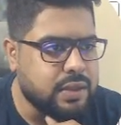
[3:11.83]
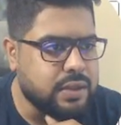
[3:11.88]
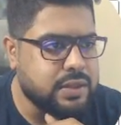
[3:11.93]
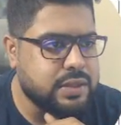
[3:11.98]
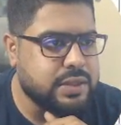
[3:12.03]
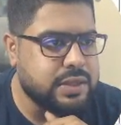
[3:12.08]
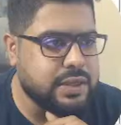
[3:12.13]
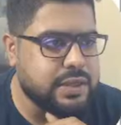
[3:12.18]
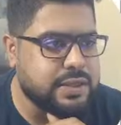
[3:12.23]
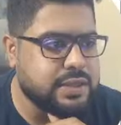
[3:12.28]

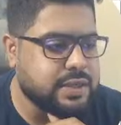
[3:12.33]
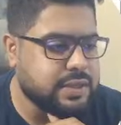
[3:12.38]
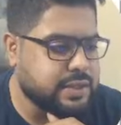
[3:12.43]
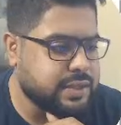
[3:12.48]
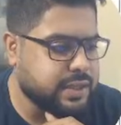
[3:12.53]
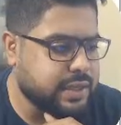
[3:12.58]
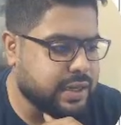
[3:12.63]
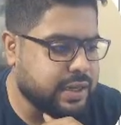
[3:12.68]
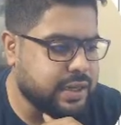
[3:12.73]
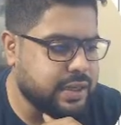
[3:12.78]
Just a
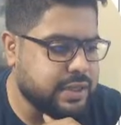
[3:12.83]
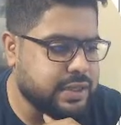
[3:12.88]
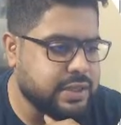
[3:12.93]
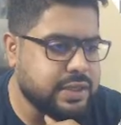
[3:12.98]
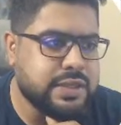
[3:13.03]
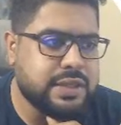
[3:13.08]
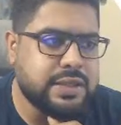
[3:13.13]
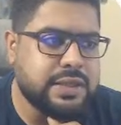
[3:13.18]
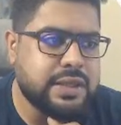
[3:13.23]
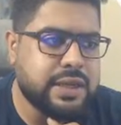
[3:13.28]
second.
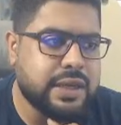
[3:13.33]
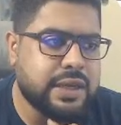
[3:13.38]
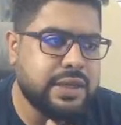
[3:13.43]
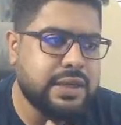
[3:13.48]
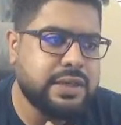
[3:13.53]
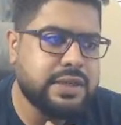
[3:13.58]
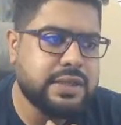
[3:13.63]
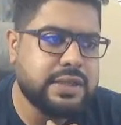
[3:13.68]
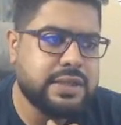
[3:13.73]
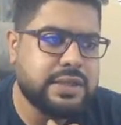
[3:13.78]

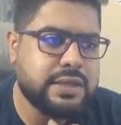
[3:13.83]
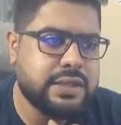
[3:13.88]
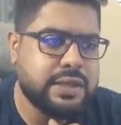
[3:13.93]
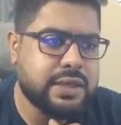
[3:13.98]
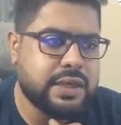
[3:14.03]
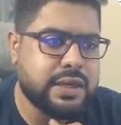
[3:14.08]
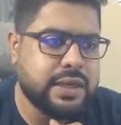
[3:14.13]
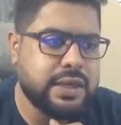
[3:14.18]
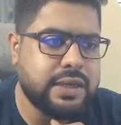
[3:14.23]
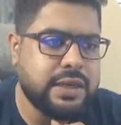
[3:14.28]

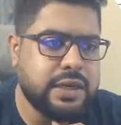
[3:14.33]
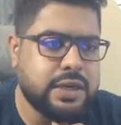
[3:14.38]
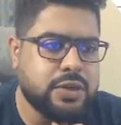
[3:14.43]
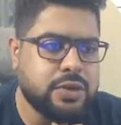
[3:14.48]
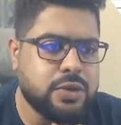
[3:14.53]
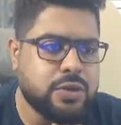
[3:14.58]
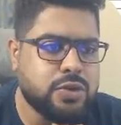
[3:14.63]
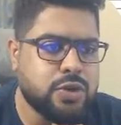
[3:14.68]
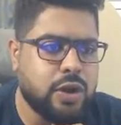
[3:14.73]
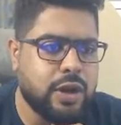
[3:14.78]
To
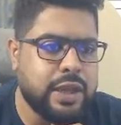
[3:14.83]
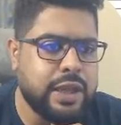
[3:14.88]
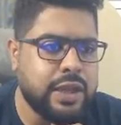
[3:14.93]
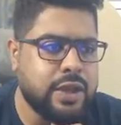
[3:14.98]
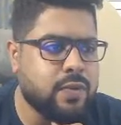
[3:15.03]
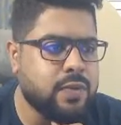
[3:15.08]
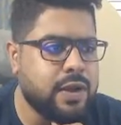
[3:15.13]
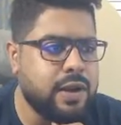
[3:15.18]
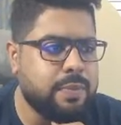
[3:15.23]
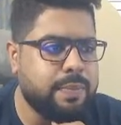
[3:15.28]
draw
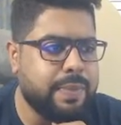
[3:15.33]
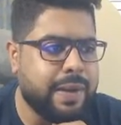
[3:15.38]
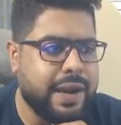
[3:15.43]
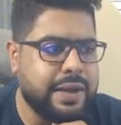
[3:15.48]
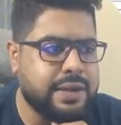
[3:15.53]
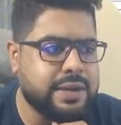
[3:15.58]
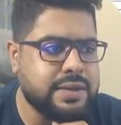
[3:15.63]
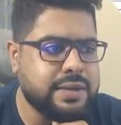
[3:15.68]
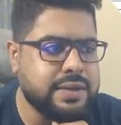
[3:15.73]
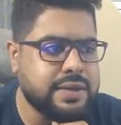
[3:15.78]
equal
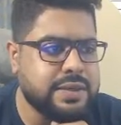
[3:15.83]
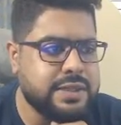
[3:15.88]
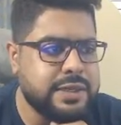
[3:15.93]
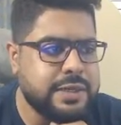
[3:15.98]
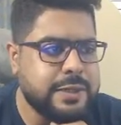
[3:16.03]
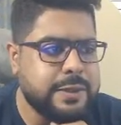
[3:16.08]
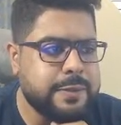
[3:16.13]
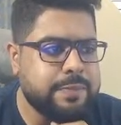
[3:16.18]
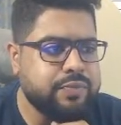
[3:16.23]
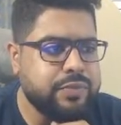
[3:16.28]
patterns,
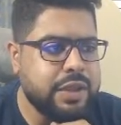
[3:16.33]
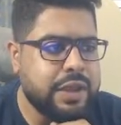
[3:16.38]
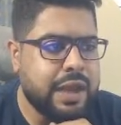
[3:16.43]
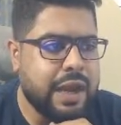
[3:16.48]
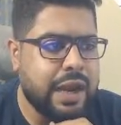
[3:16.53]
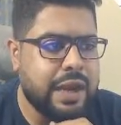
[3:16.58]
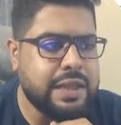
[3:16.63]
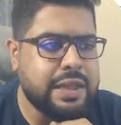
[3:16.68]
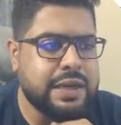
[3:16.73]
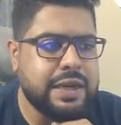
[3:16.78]

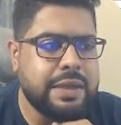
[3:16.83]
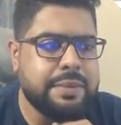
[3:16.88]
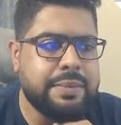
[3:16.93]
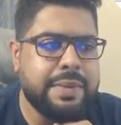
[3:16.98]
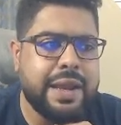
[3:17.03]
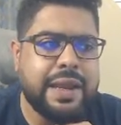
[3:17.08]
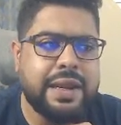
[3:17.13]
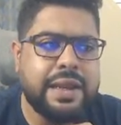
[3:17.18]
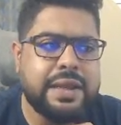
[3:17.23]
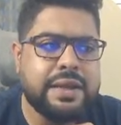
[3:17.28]
and the
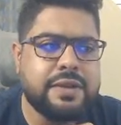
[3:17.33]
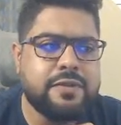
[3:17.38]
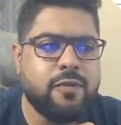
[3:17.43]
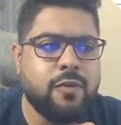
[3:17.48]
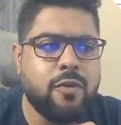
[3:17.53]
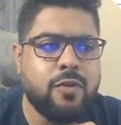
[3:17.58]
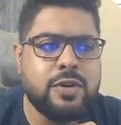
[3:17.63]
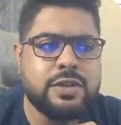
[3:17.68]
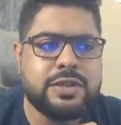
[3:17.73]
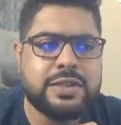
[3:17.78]
remaining
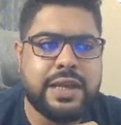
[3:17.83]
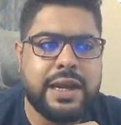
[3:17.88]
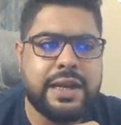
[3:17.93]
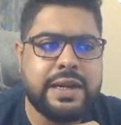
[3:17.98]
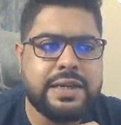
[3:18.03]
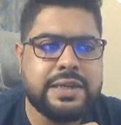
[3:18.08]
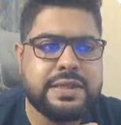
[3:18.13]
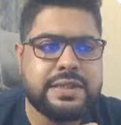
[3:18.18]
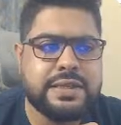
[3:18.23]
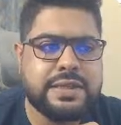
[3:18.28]
4
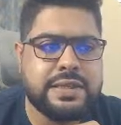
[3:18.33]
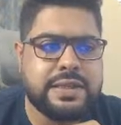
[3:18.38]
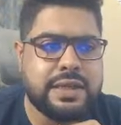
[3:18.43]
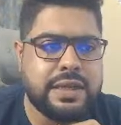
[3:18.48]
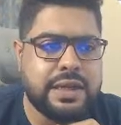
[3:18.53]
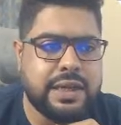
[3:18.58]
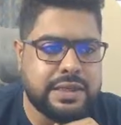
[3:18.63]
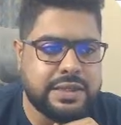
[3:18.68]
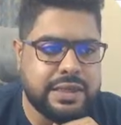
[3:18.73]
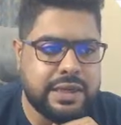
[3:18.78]
sides.
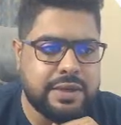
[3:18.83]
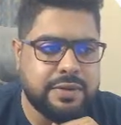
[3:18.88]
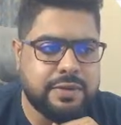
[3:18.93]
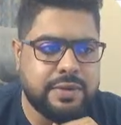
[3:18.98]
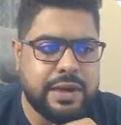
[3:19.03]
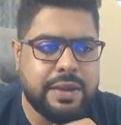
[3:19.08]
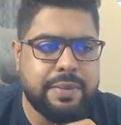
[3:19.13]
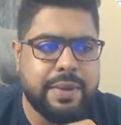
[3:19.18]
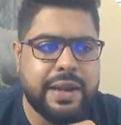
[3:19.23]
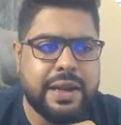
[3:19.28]

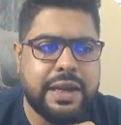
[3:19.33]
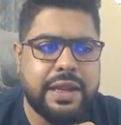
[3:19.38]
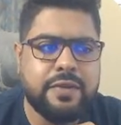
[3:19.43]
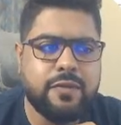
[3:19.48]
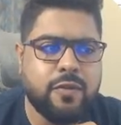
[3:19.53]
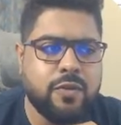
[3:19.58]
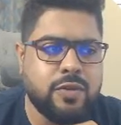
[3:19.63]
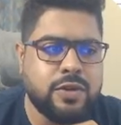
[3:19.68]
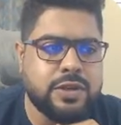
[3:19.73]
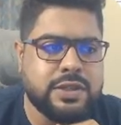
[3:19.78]
Remaining
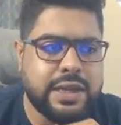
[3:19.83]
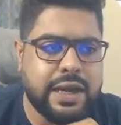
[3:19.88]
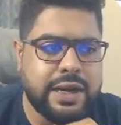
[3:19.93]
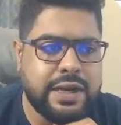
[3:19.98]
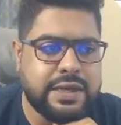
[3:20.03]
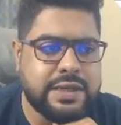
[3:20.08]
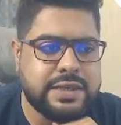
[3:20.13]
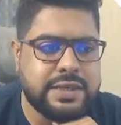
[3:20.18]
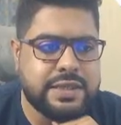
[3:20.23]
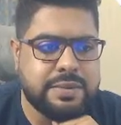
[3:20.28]
4
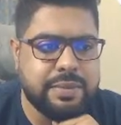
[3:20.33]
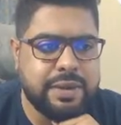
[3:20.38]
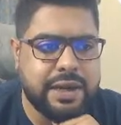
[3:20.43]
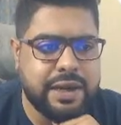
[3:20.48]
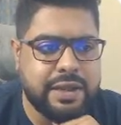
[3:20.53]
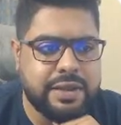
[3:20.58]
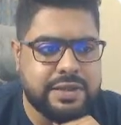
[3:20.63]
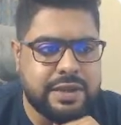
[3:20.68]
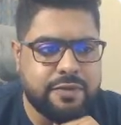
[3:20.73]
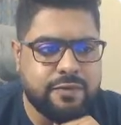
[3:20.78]
sides
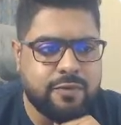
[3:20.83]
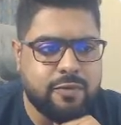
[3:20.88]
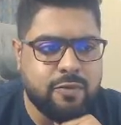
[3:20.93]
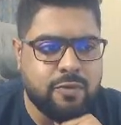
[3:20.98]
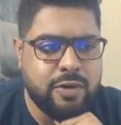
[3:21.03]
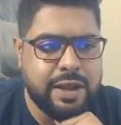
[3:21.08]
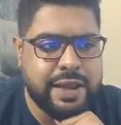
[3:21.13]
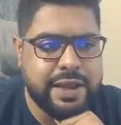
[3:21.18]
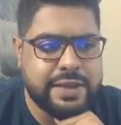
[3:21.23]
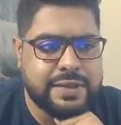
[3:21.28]
meaning, sir,
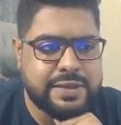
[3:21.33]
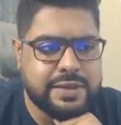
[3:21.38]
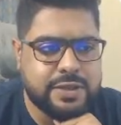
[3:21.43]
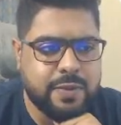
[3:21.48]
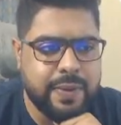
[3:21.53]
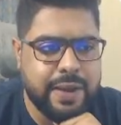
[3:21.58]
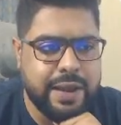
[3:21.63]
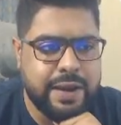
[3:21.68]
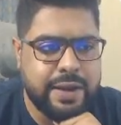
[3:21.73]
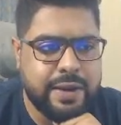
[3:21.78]
4s
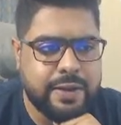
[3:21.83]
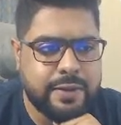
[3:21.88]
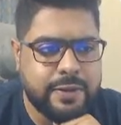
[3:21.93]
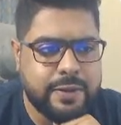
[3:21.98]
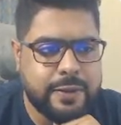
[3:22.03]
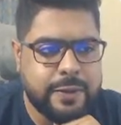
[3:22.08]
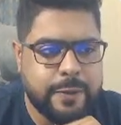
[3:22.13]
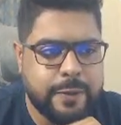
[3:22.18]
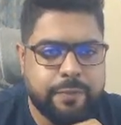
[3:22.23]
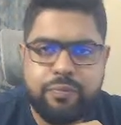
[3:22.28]
square,
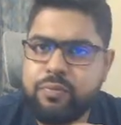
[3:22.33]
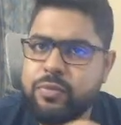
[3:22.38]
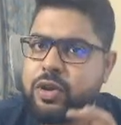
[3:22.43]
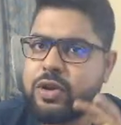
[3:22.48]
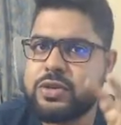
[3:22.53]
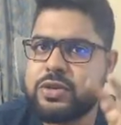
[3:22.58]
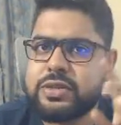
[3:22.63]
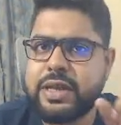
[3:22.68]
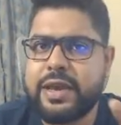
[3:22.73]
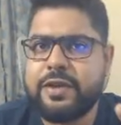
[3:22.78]

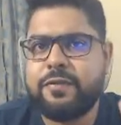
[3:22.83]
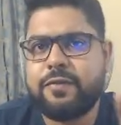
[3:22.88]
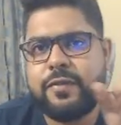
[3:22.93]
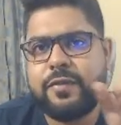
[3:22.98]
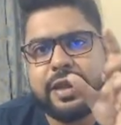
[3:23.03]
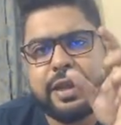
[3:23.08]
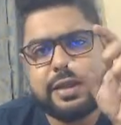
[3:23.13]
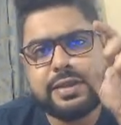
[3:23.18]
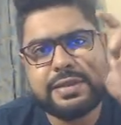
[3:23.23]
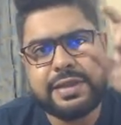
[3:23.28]
because
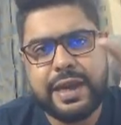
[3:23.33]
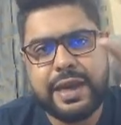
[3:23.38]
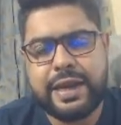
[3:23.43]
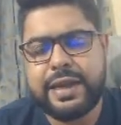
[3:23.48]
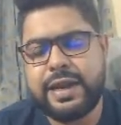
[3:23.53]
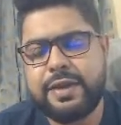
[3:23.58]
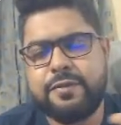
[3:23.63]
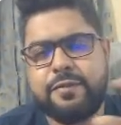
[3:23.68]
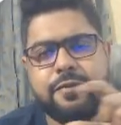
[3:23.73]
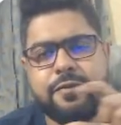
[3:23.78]
every side,
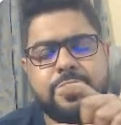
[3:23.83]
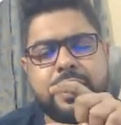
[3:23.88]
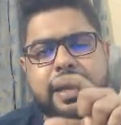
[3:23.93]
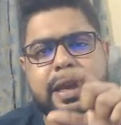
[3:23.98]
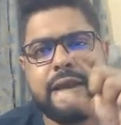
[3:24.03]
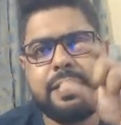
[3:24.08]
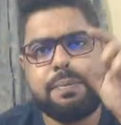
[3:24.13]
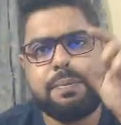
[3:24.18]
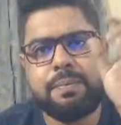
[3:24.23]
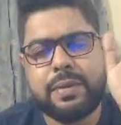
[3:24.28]
every